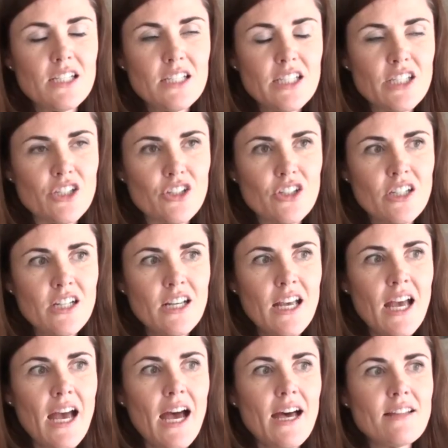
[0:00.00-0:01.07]
clear
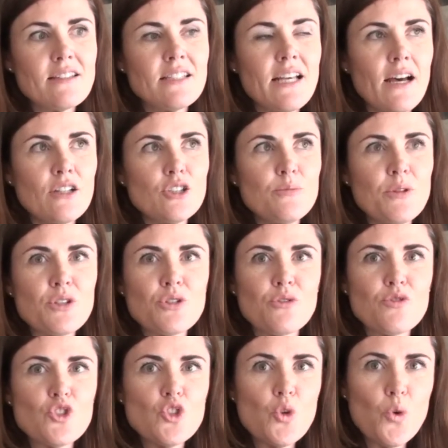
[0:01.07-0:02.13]
has an element
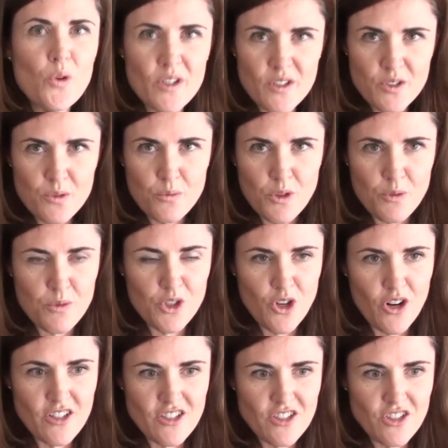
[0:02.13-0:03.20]
of choice with
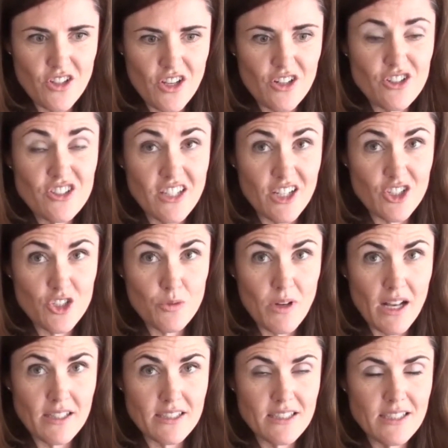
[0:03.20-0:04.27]
regards to their
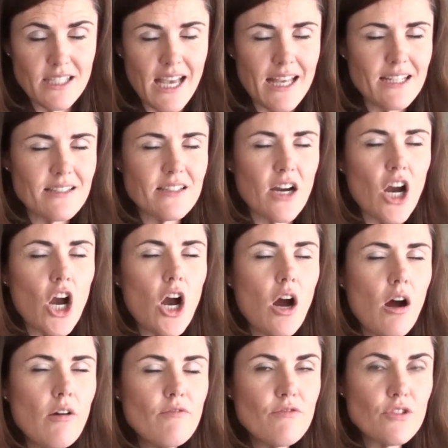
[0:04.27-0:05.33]
sexuality and is
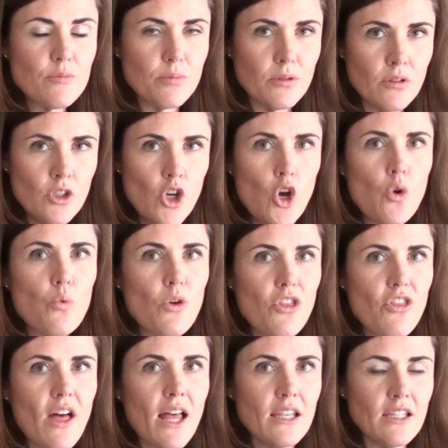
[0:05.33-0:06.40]
uncomfortable
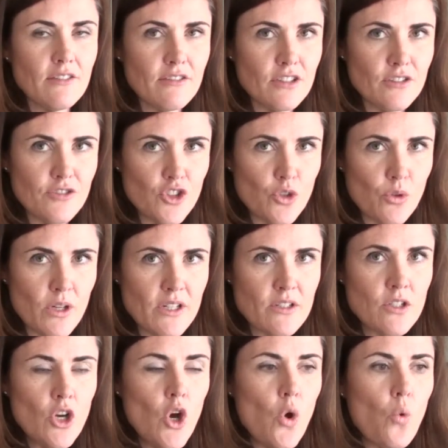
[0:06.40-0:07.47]
with that level of
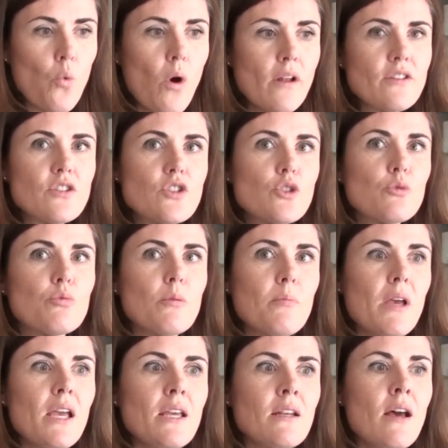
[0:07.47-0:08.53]
choice, wants to
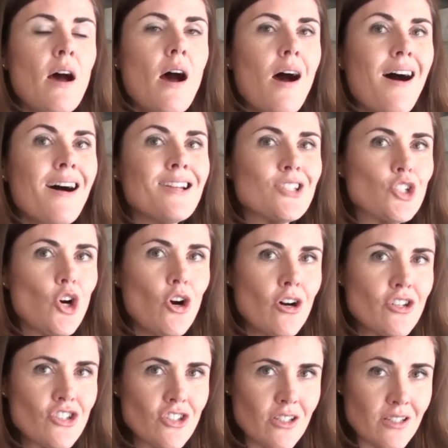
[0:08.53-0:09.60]
remain
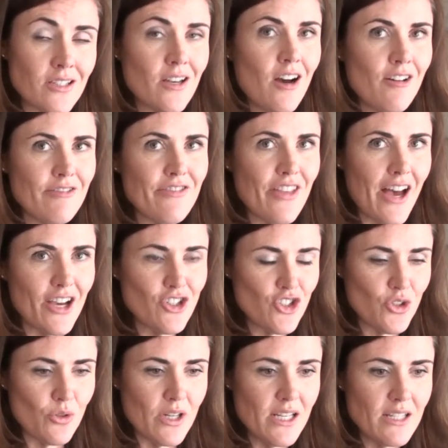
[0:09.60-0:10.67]
unconscious of that
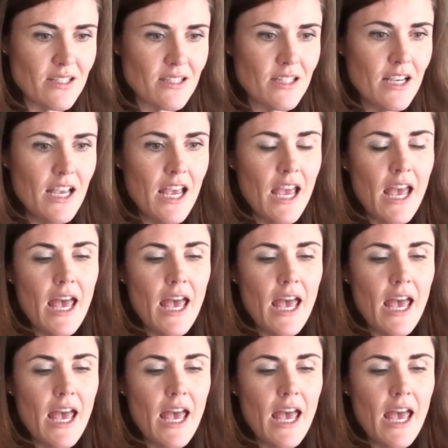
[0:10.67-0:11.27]
choice.